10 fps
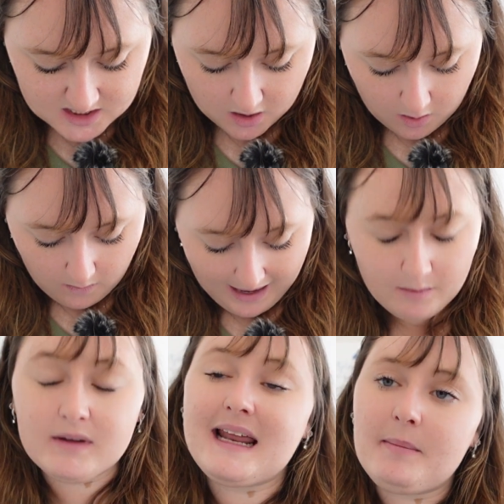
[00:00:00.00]
So I
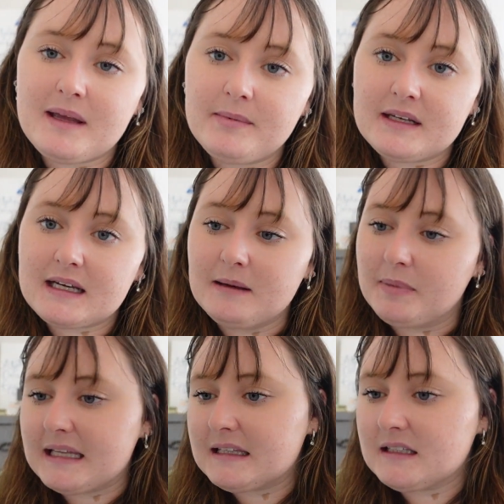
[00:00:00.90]
will not be able to
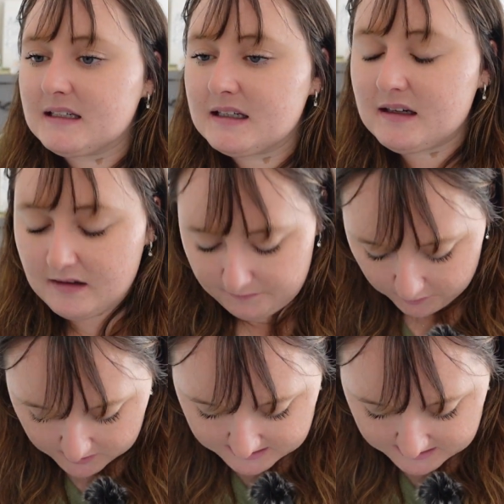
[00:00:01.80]
complete the full